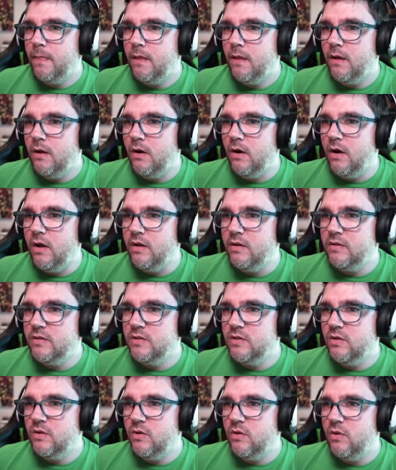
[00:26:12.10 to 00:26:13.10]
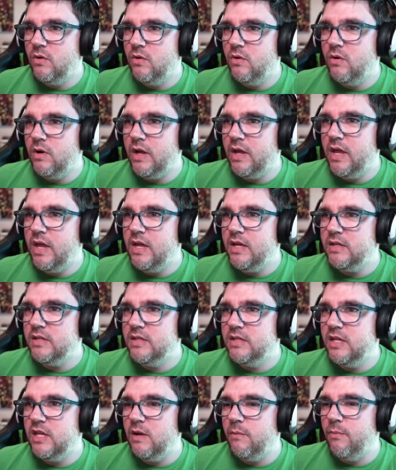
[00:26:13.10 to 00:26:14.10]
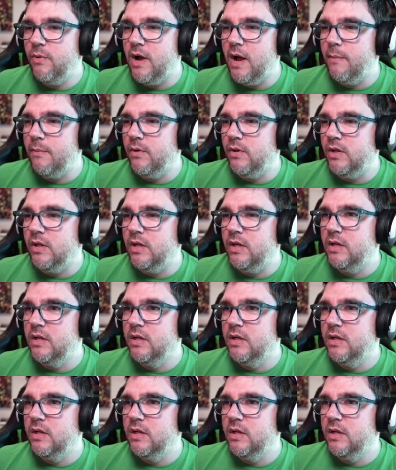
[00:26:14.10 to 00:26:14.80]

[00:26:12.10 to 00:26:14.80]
Alright, so I can't see it properly.